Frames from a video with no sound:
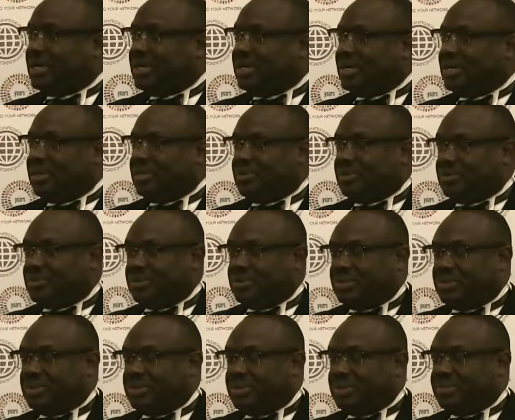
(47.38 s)
I
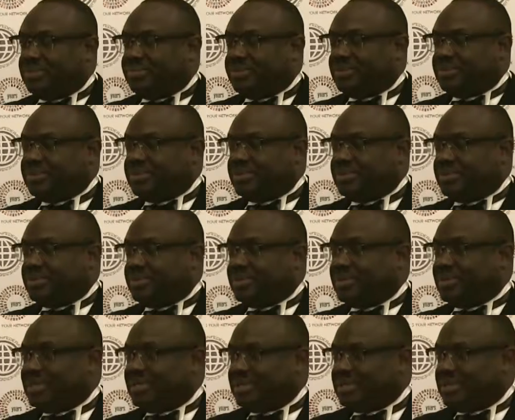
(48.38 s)
also
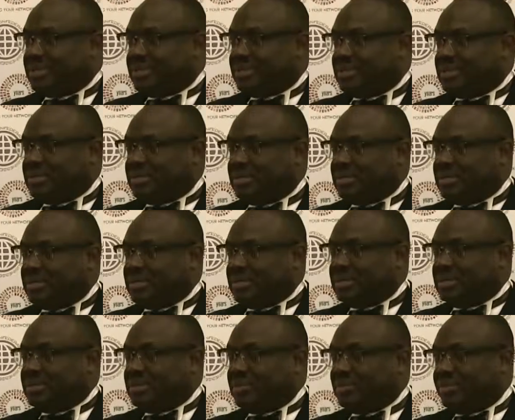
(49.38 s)

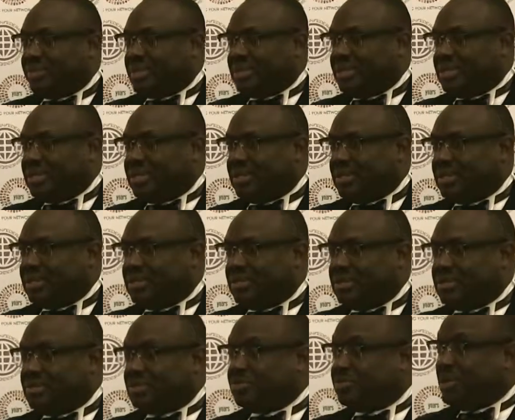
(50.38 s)
the award again
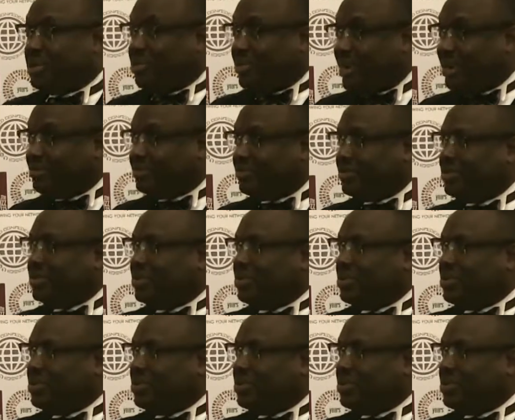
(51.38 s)
just my wife,